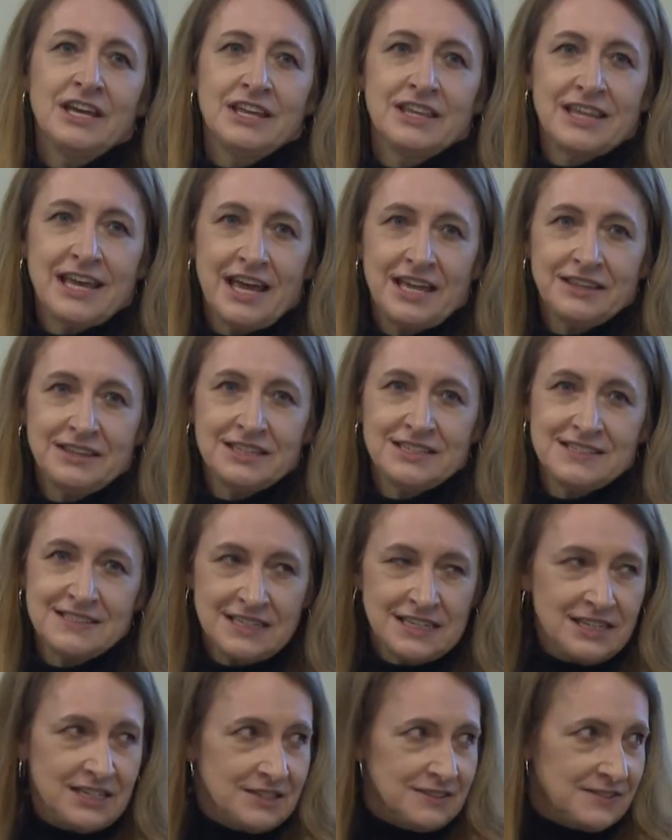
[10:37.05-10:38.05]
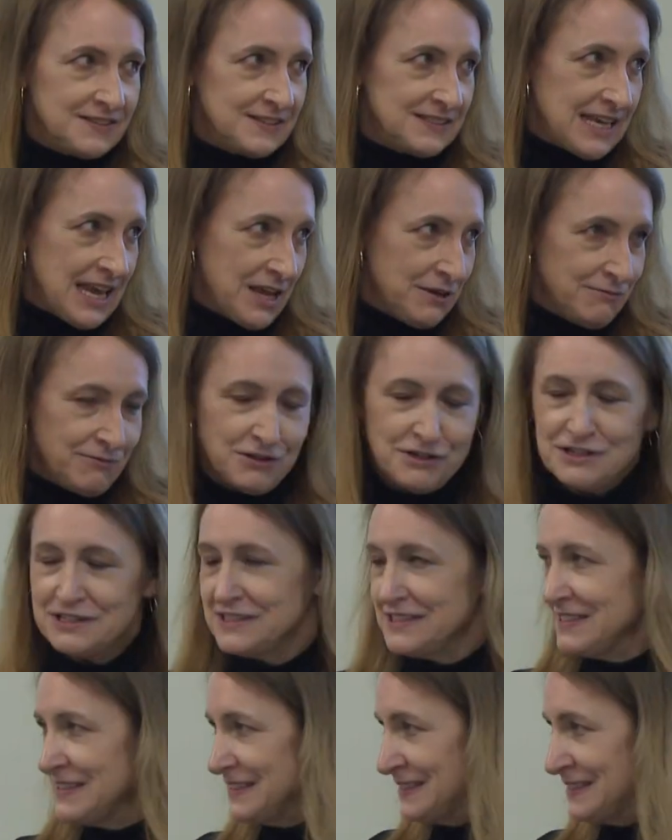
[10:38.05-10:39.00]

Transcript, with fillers: that the City of Sanford, is,